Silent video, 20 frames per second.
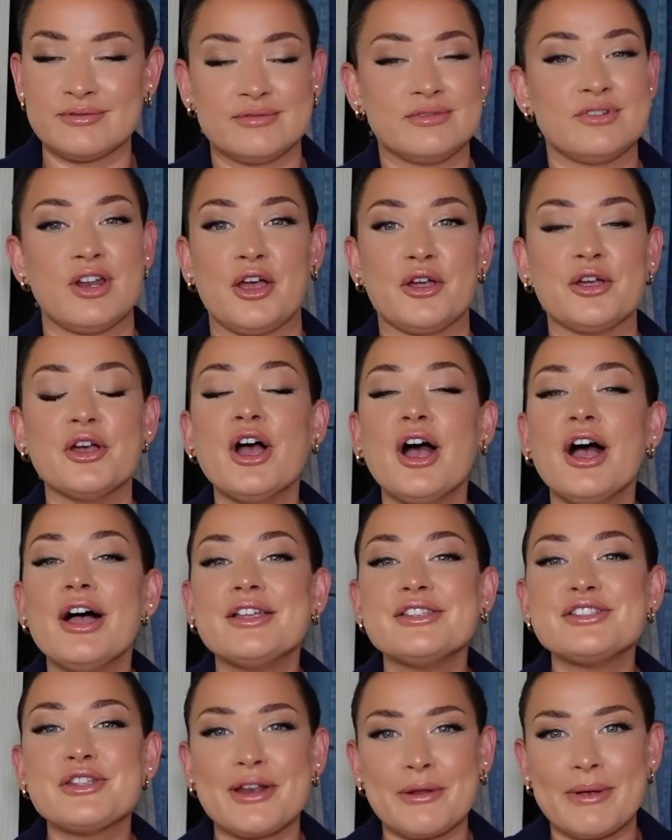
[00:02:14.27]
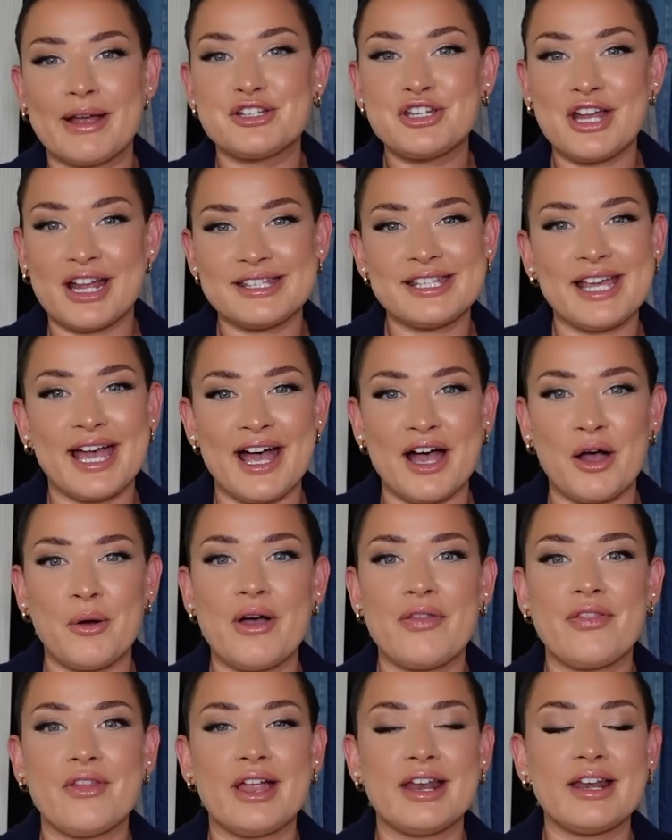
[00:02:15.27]
No. So anyway, I checked it out
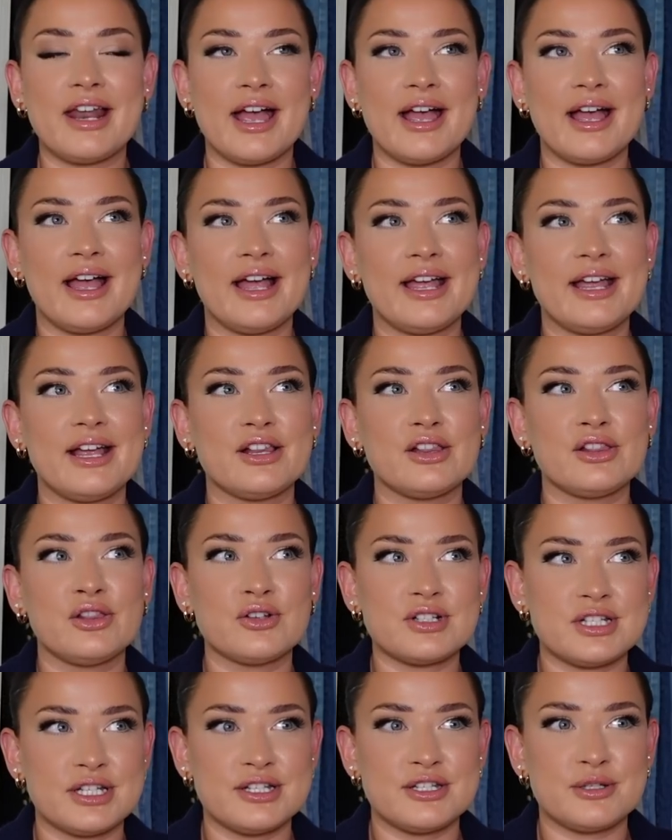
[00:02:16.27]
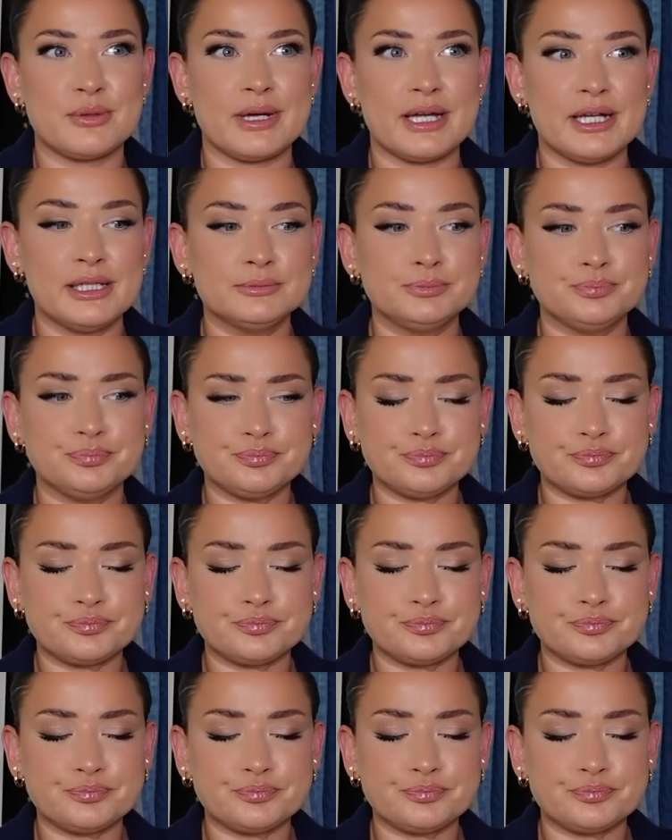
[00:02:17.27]
and then I looked into it.